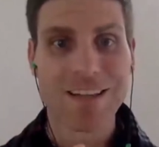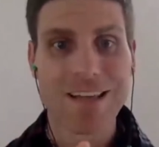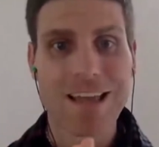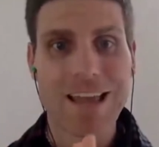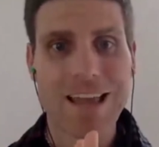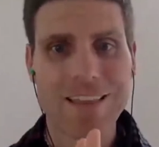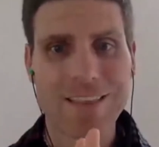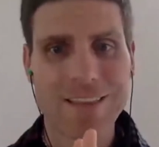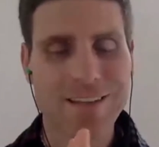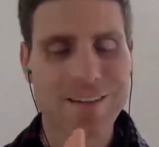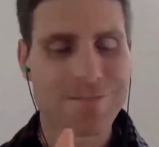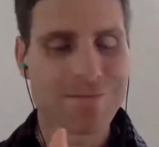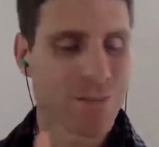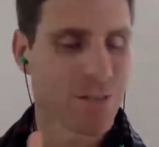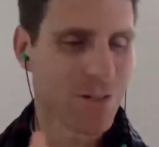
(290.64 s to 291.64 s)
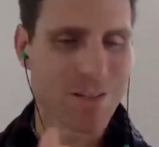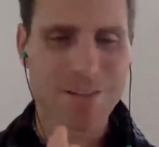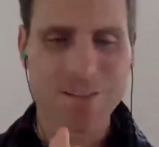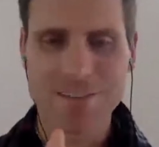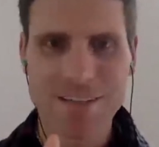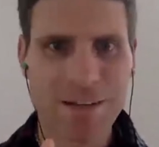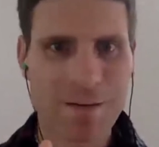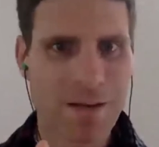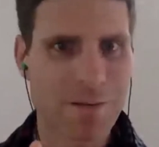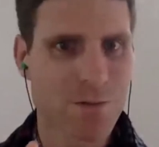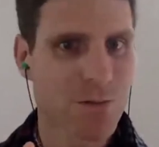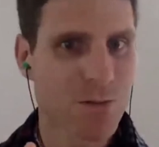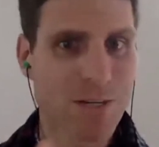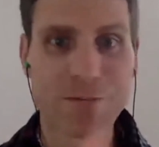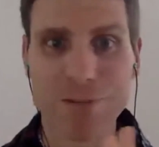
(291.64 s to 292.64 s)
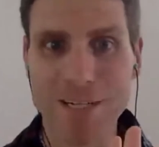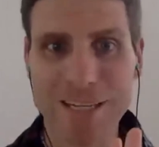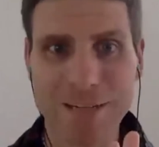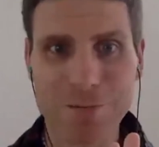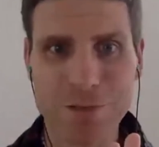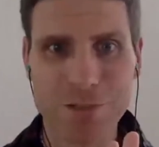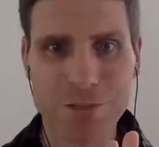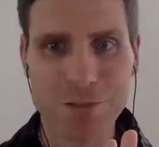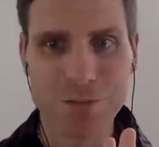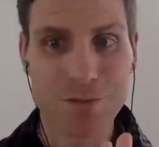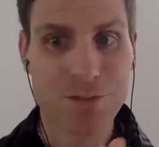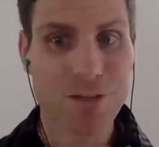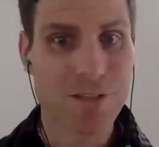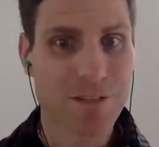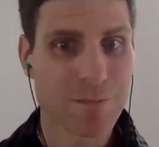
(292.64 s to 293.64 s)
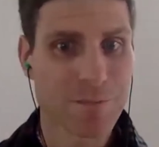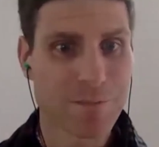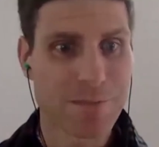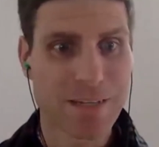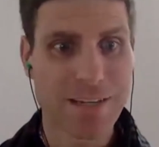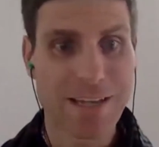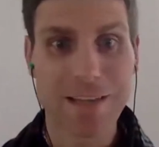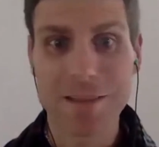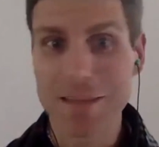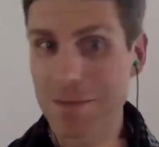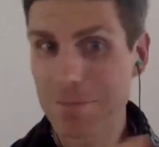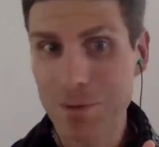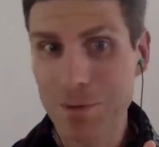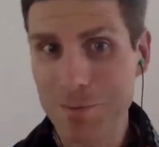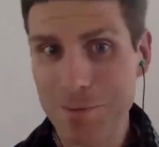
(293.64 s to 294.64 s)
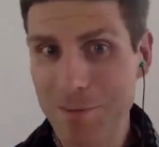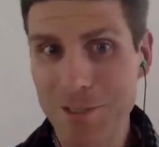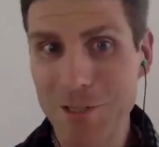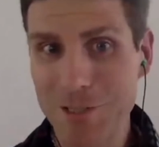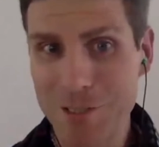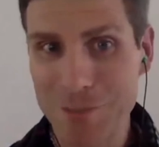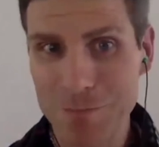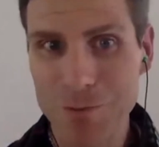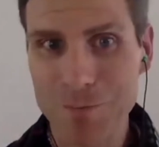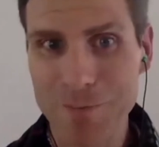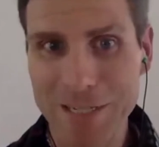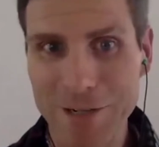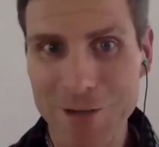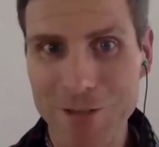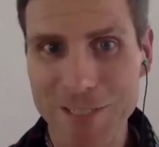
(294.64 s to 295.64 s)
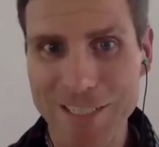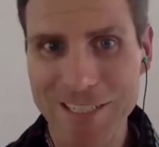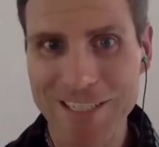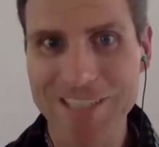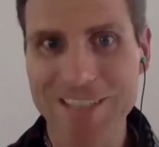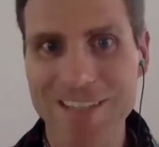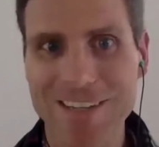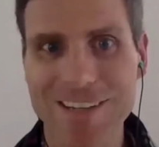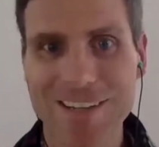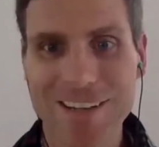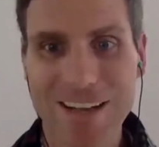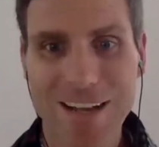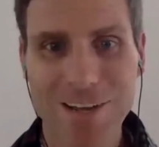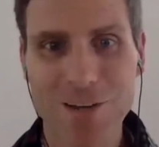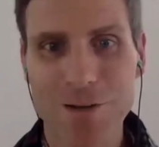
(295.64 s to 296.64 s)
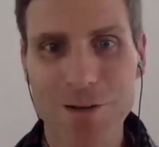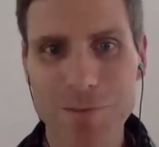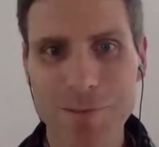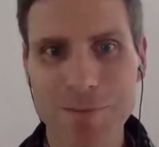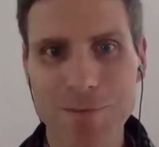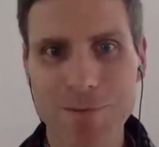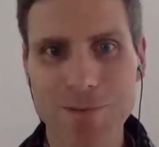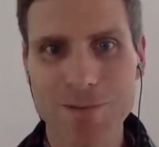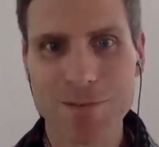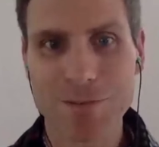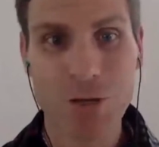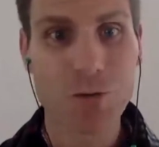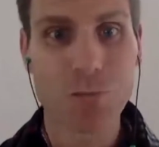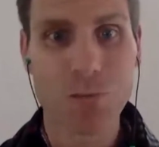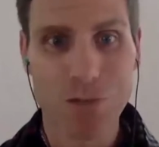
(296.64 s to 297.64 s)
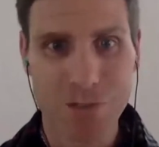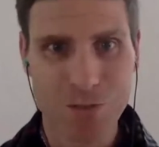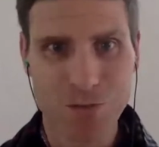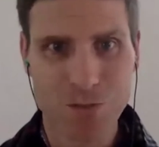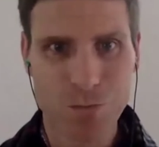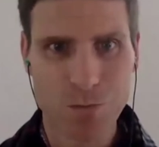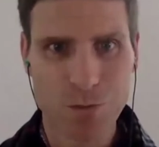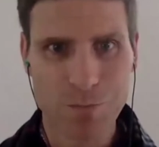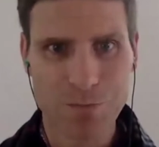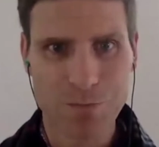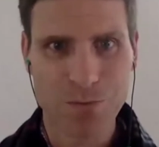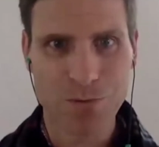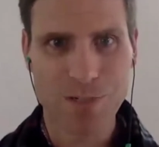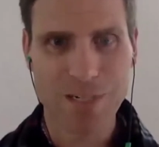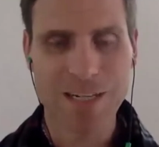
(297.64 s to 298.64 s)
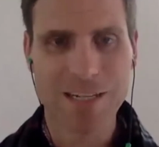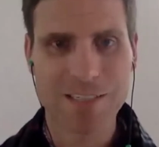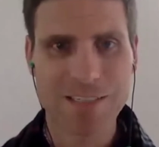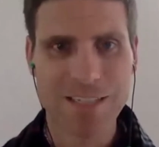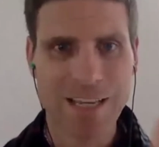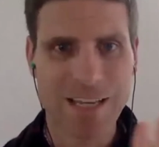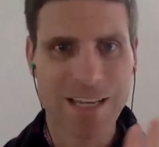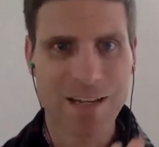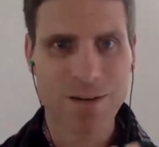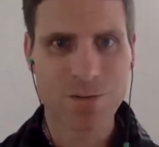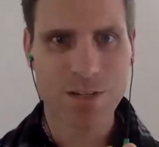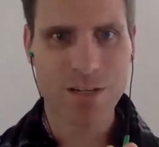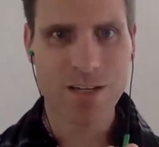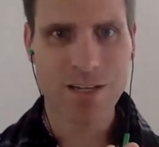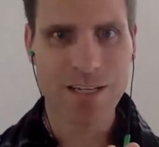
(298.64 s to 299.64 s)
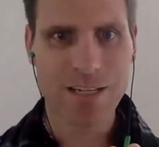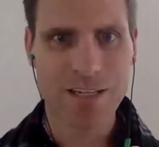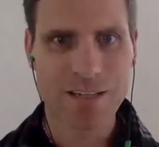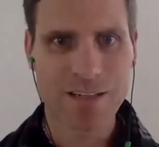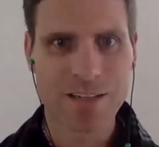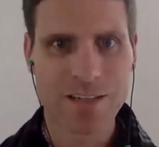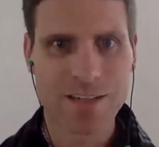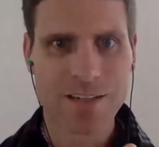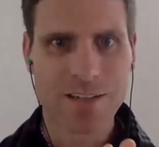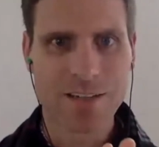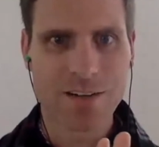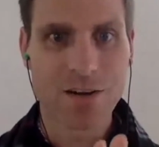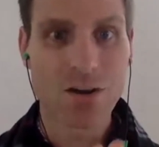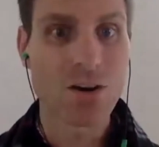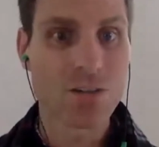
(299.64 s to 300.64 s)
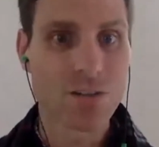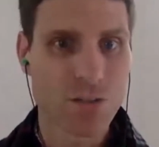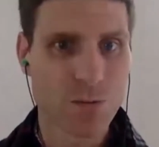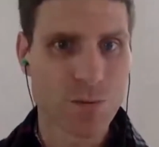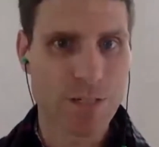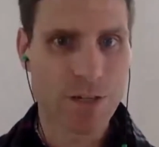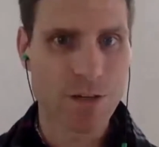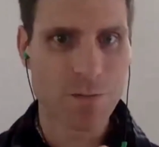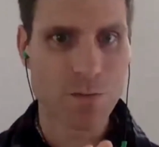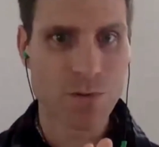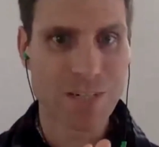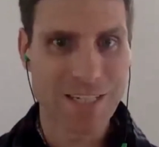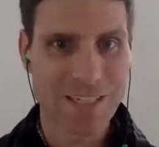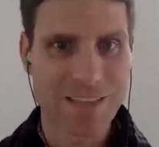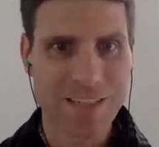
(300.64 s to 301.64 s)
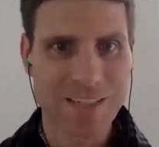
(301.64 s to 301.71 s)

And then, look, I'm sure every language school's got them, and they're probably not a small minority either. A lot of people don't want to do the work before class and are relying on doing a lot more in the